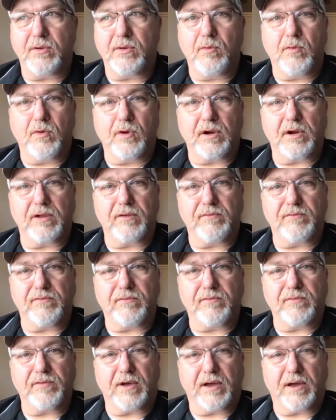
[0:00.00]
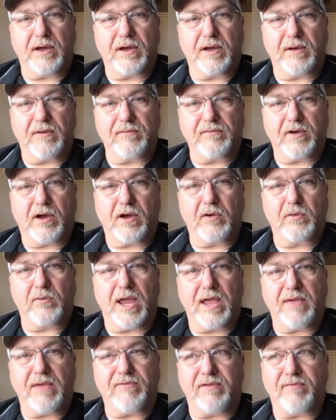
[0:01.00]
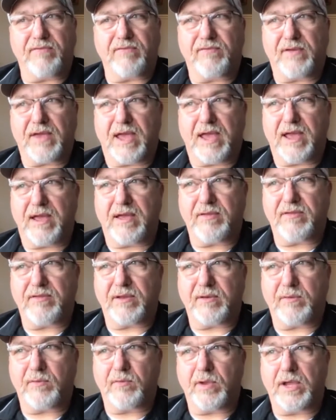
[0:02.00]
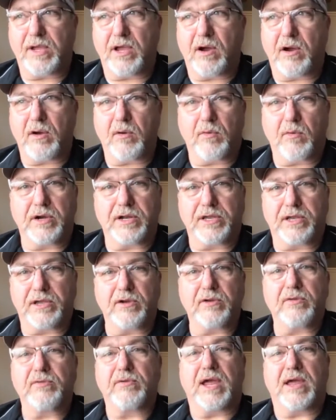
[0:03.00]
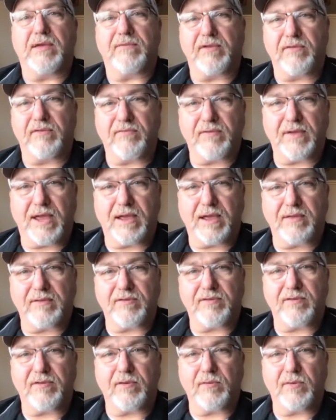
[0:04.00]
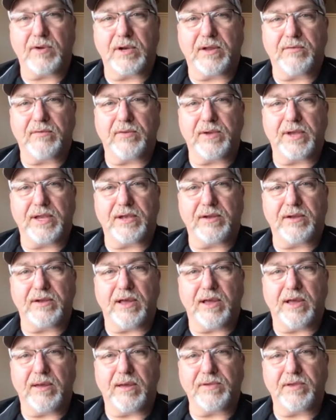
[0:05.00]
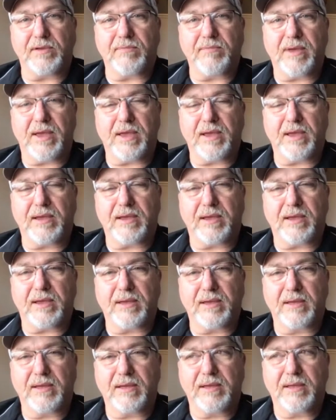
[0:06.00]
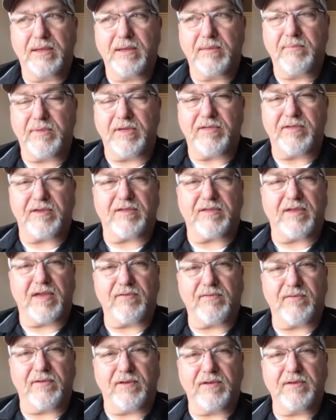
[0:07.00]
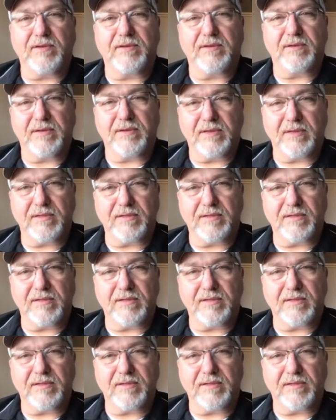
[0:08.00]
one of our raving fans, and we are one of your raving fans. And so whatever we can do to help you be successful is